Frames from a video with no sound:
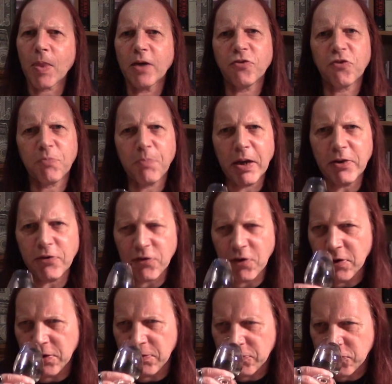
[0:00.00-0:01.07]

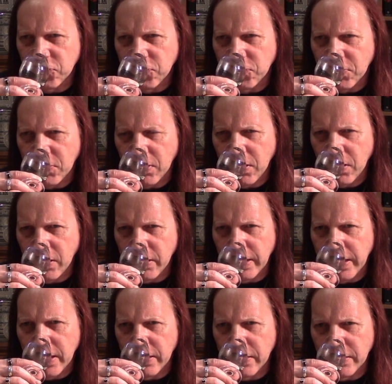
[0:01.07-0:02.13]
space-side,
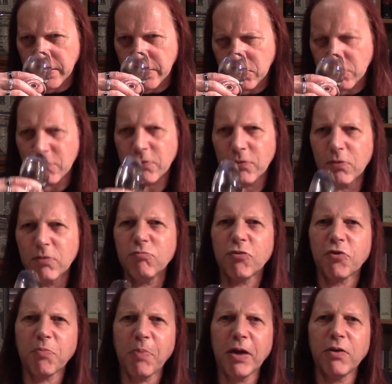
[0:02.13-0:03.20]
slightly hard, or
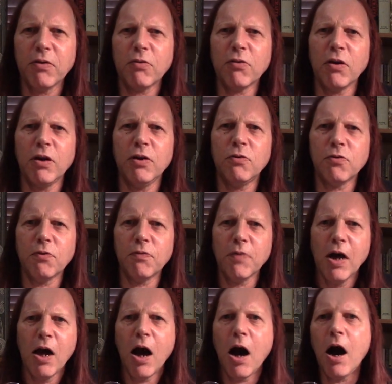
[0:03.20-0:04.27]
space-side sort of
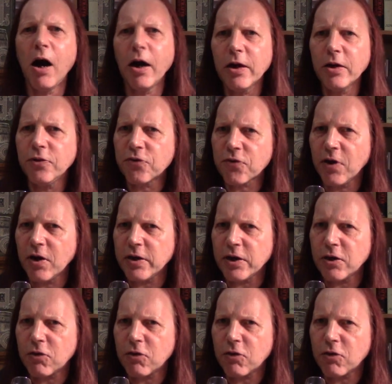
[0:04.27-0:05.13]
highland, slightly